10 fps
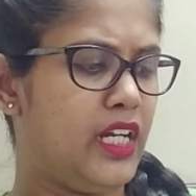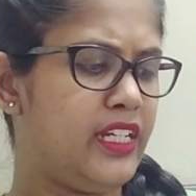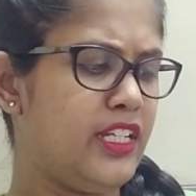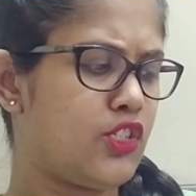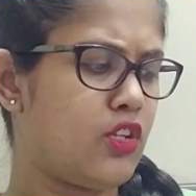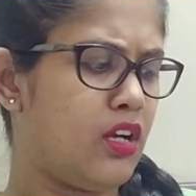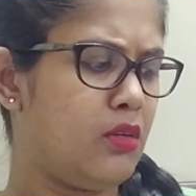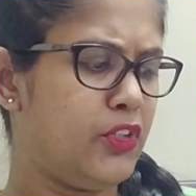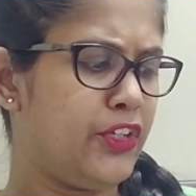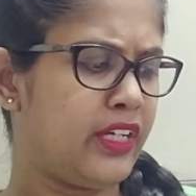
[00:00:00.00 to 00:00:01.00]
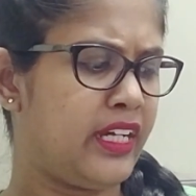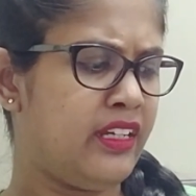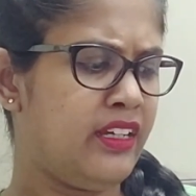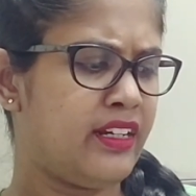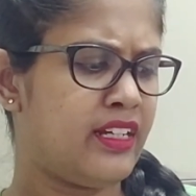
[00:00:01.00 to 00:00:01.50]
At least talk about your
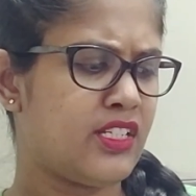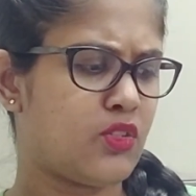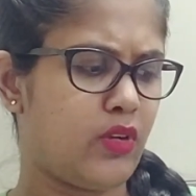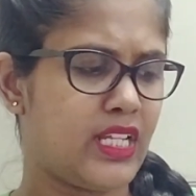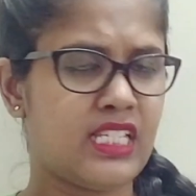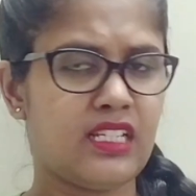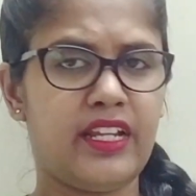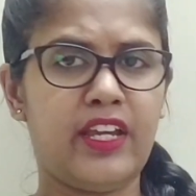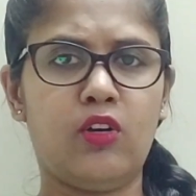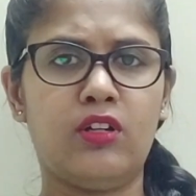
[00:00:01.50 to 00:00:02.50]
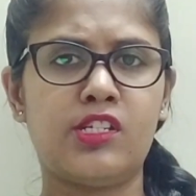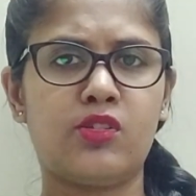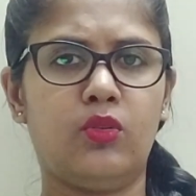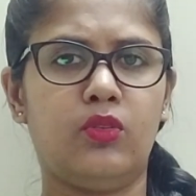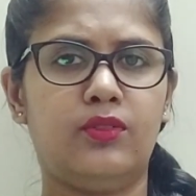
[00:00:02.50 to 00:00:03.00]
career at least once a day
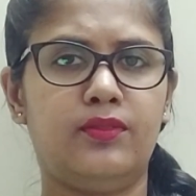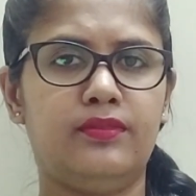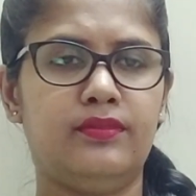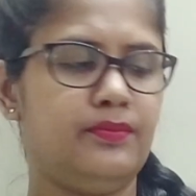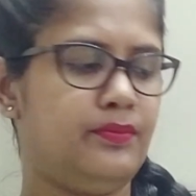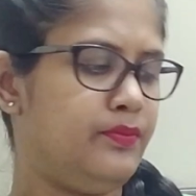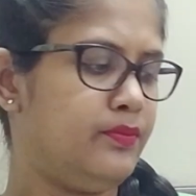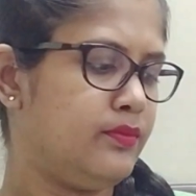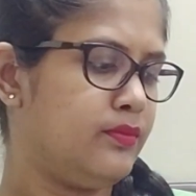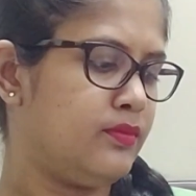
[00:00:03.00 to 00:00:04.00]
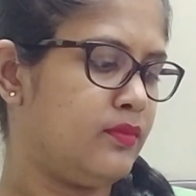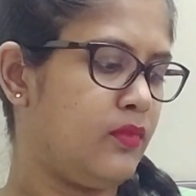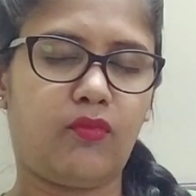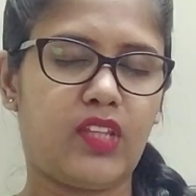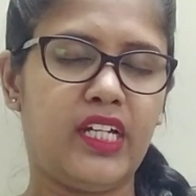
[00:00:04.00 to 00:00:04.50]
also.
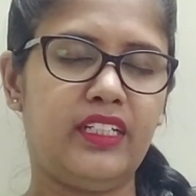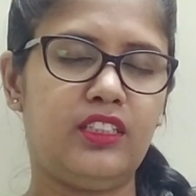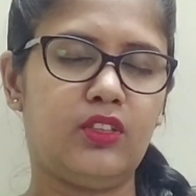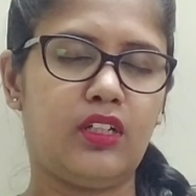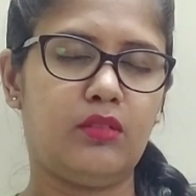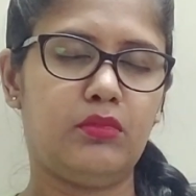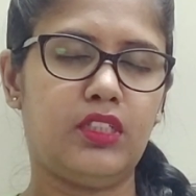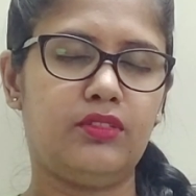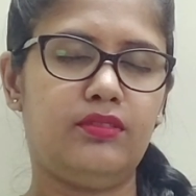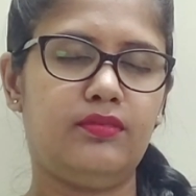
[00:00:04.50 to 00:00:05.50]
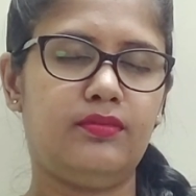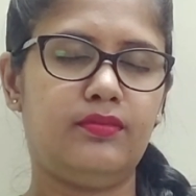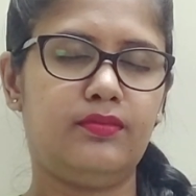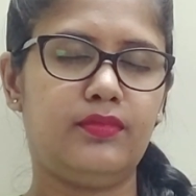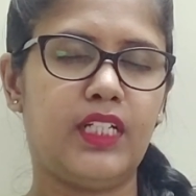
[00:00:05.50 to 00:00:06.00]
I need to calm down.
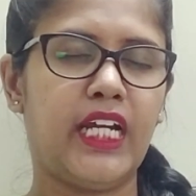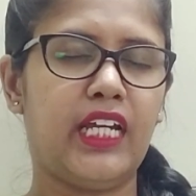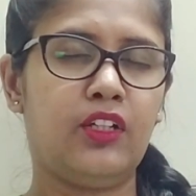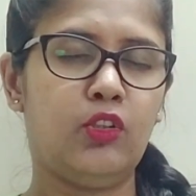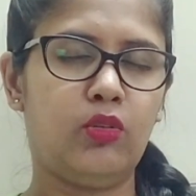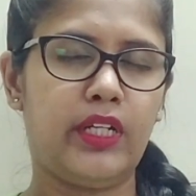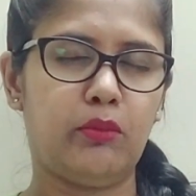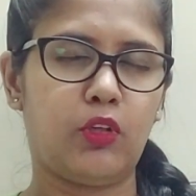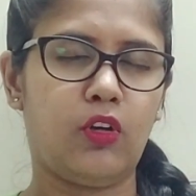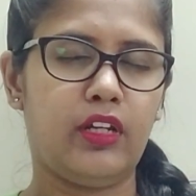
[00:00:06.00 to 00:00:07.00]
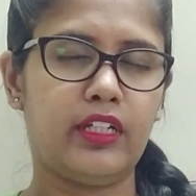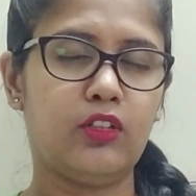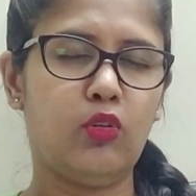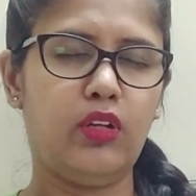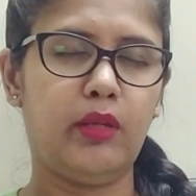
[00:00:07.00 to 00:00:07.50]
I, no name calling,
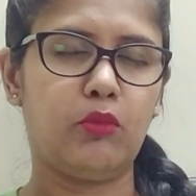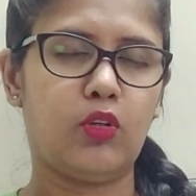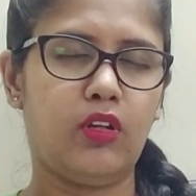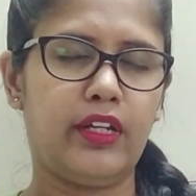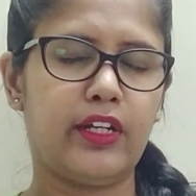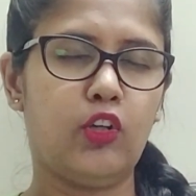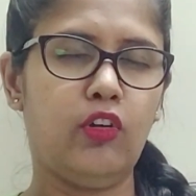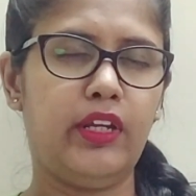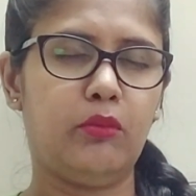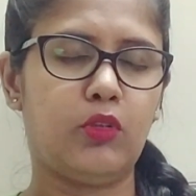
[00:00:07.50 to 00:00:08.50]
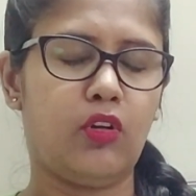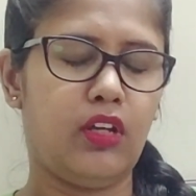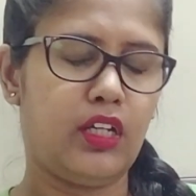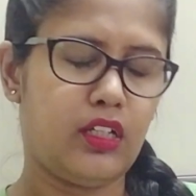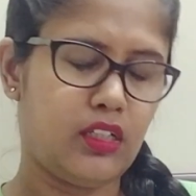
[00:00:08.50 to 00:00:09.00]
no name calling, no name
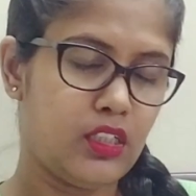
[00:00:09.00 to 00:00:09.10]
calling.